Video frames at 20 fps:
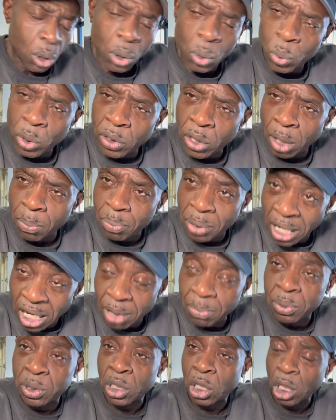We've got
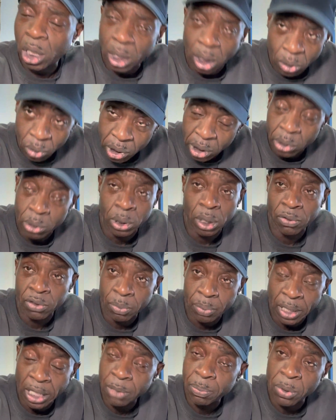pubs closing all over the
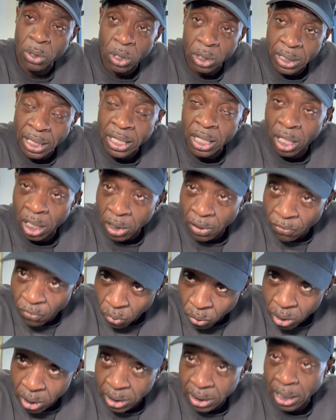place because they can't
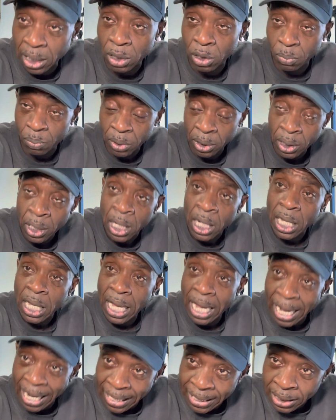afford to stay open,
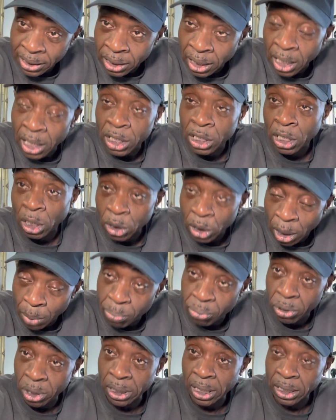and their
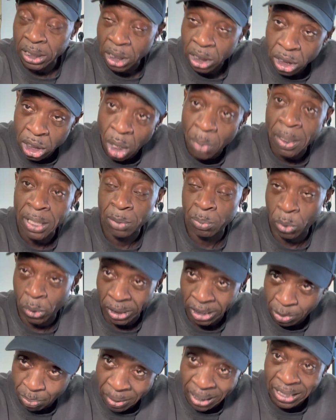products are so much more
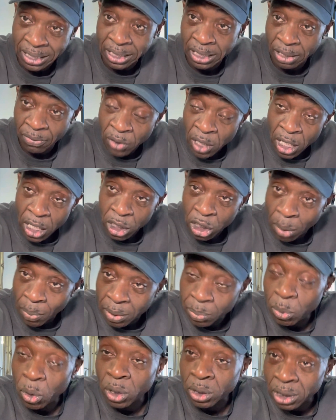expensive, so much
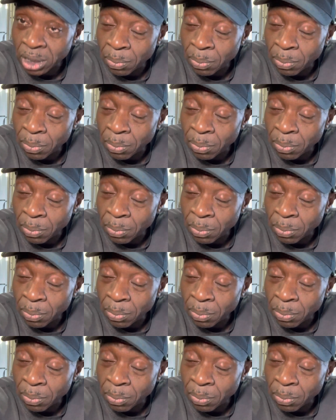more.